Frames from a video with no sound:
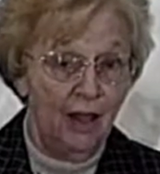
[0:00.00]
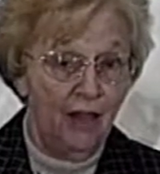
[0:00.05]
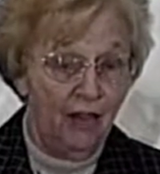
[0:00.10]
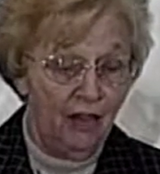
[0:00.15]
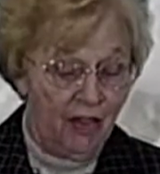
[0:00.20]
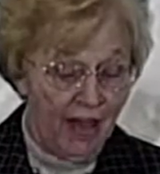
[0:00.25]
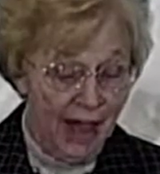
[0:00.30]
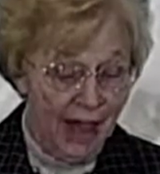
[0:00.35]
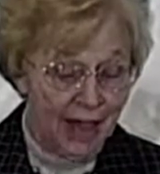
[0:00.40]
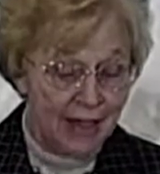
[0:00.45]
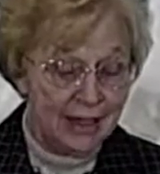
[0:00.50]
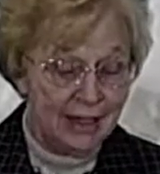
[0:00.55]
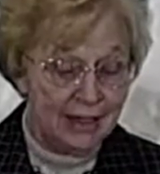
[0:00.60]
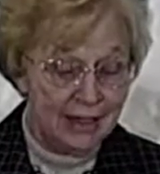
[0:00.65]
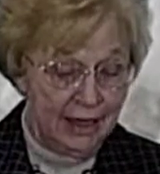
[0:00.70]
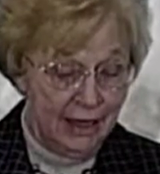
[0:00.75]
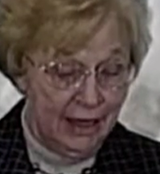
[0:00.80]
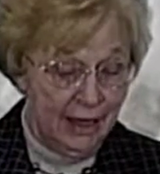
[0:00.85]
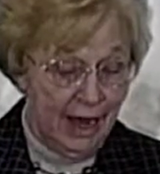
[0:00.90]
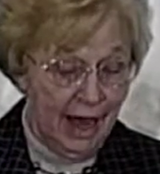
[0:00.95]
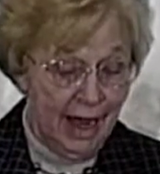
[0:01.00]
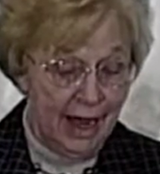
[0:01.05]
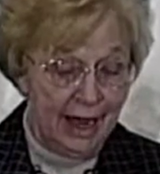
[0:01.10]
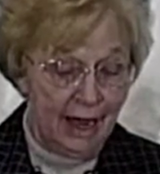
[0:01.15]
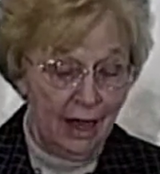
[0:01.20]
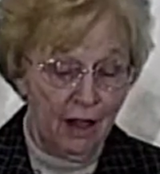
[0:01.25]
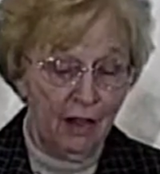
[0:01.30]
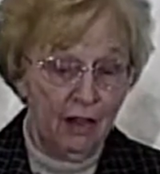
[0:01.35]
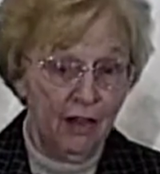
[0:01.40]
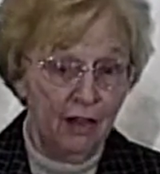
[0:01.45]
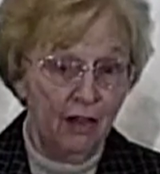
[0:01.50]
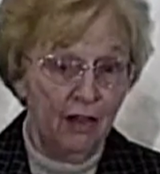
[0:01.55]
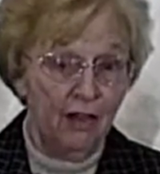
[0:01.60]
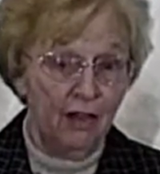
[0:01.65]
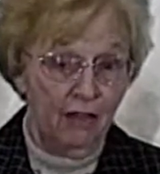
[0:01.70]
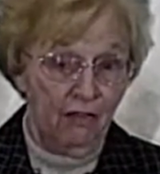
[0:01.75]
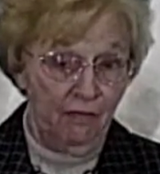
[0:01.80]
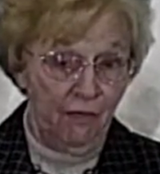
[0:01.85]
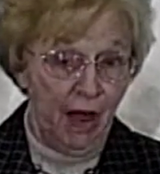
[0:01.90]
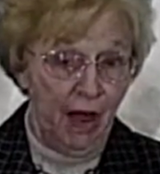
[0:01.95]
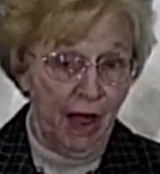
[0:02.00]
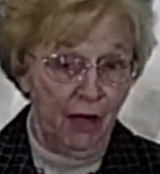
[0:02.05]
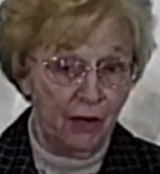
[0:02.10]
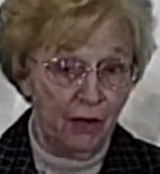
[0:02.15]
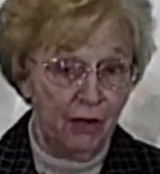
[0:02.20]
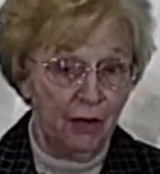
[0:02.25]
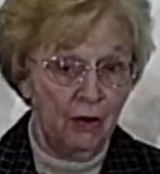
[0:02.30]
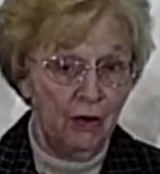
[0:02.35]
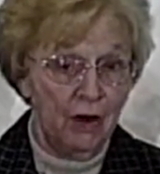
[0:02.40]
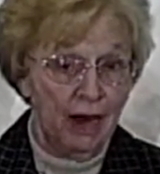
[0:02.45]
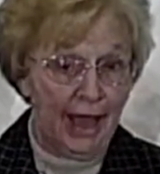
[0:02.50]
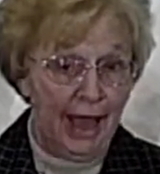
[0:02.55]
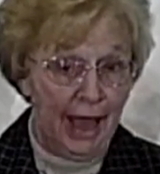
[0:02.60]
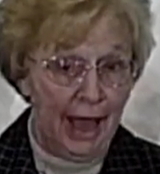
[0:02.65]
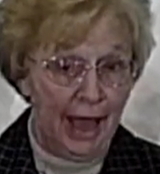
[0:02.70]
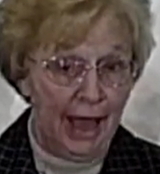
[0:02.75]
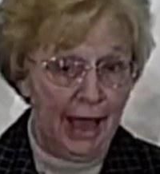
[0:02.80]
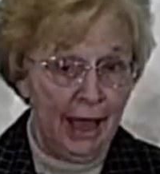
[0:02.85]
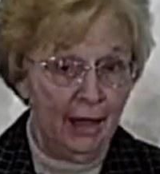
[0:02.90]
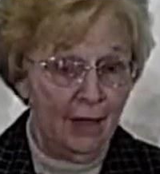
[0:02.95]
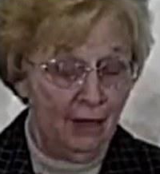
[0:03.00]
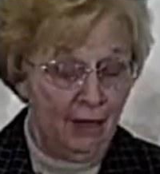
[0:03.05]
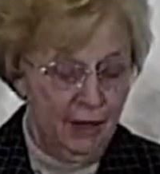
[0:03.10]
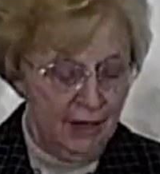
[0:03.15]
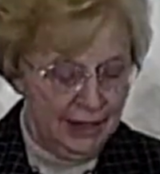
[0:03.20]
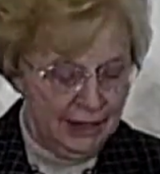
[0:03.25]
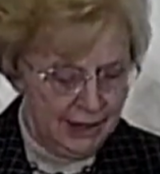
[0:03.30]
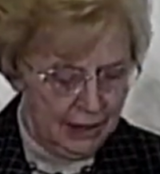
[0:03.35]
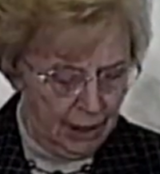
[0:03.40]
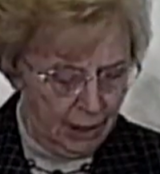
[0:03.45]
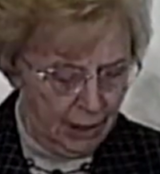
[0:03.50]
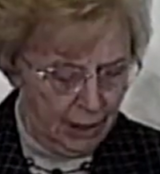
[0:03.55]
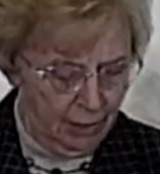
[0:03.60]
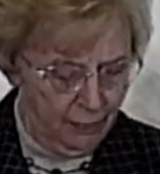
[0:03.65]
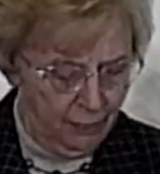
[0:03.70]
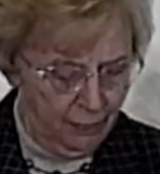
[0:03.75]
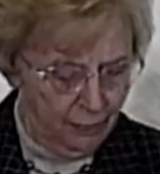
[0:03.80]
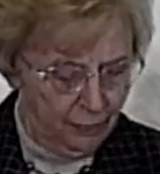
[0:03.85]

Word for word: that denieth the Father and the Son.